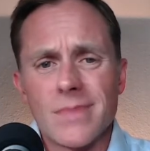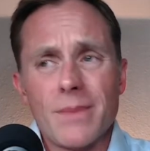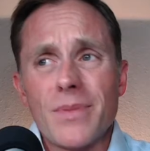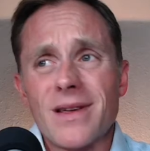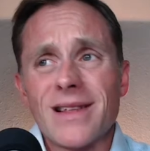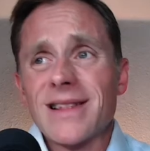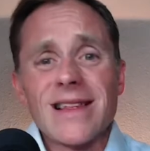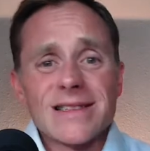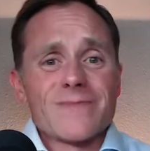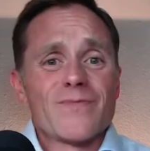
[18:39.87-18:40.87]
but
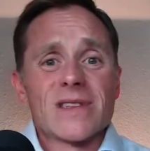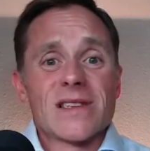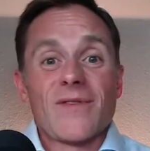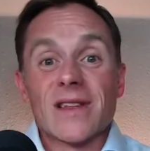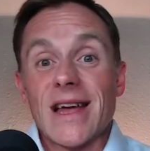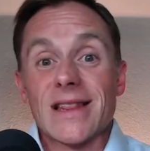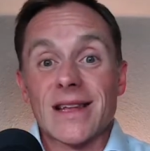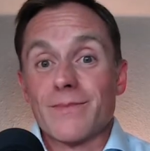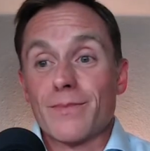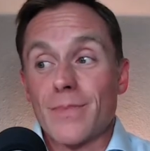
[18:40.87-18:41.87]
it's stuff like that
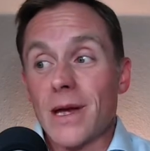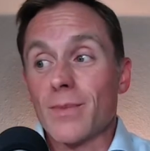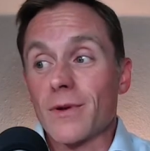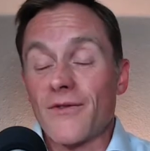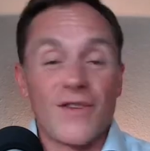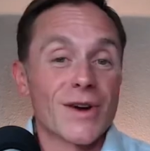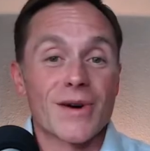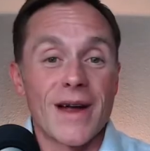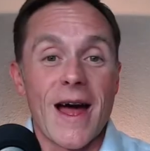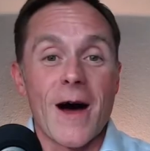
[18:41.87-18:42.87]
that people are
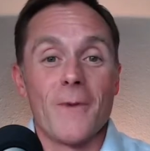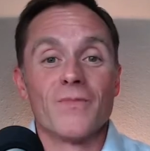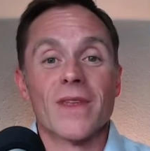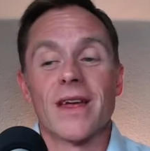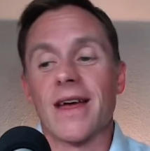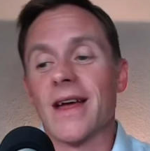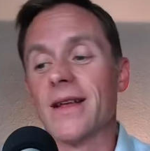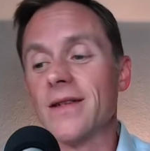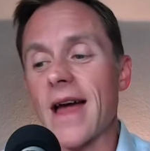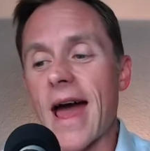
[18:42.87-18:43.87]
figuring out.
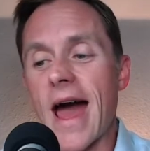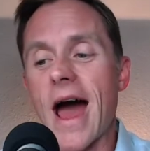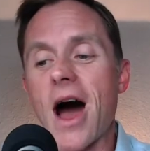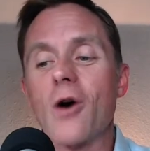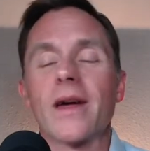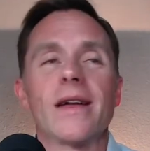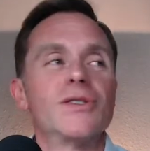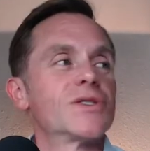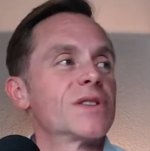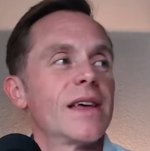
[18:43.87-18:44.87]
And how can
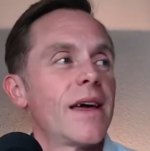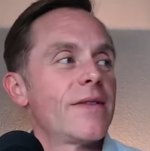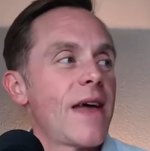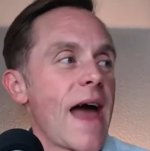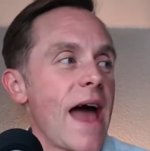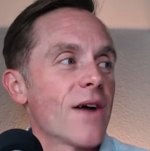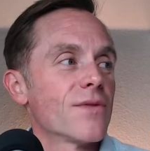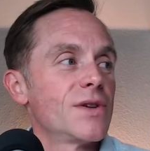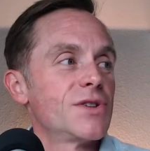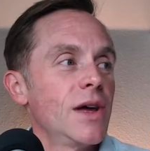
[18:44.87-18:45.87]
just the
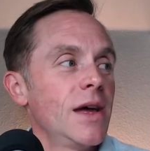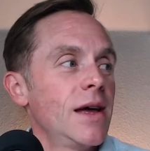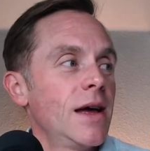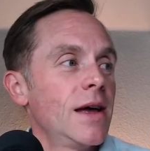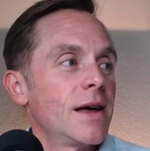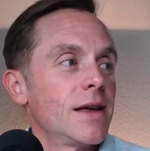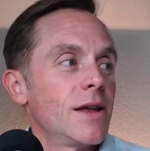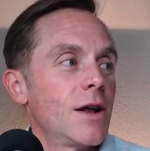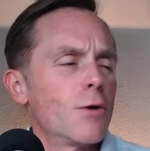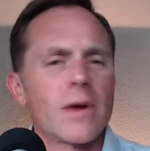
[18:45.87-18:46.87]
average
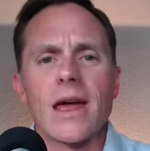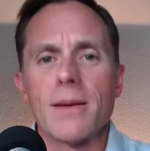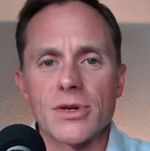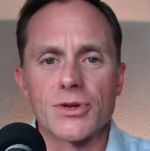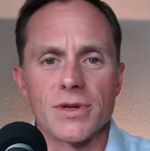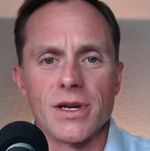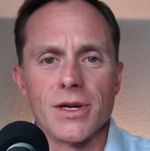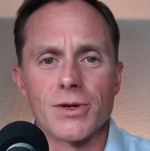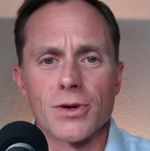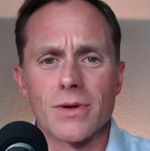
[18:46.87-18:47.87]
chemistry
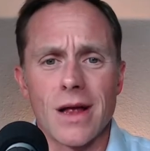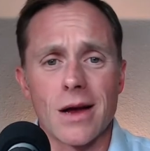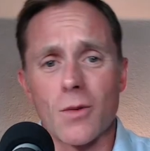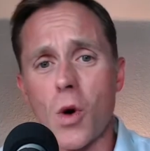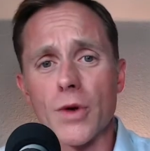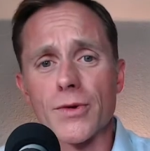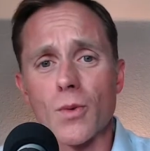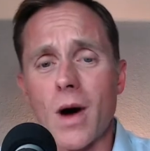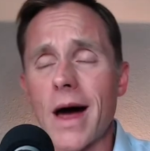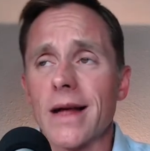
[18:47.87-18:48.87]
teacher like Walter
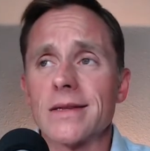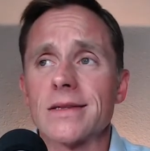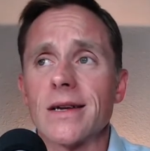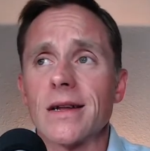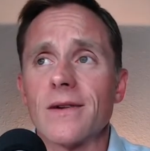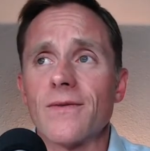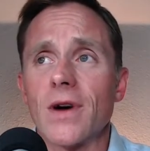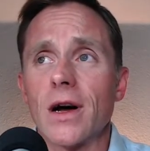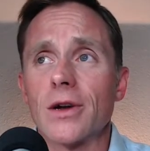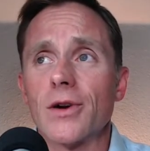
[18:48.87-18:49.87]
White, instead
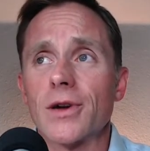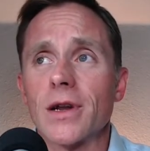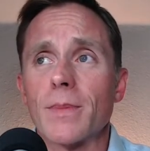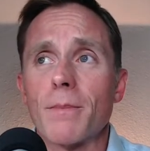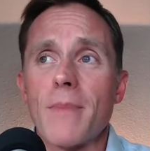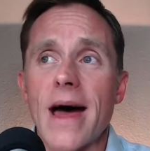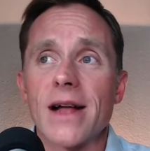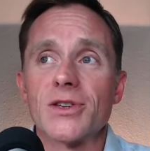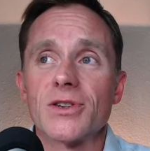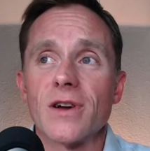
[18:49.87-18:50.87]
of cooking up a
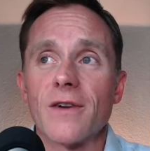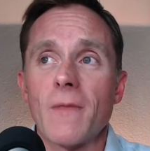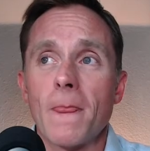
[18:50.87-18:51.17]
batch of